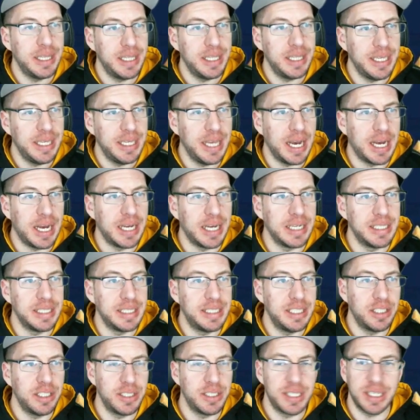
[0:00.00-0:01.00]
the
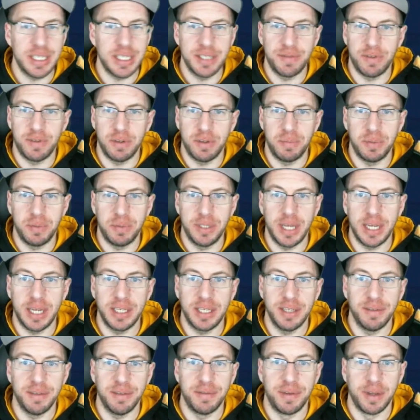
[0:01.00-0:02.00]
tier 6 for
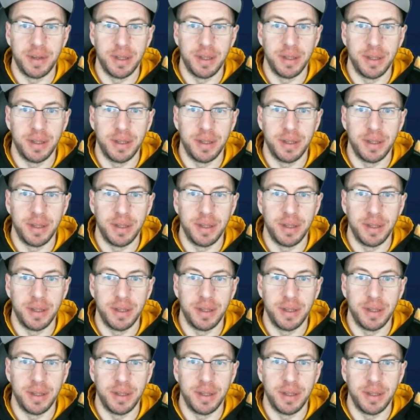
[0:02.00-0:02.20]
protective?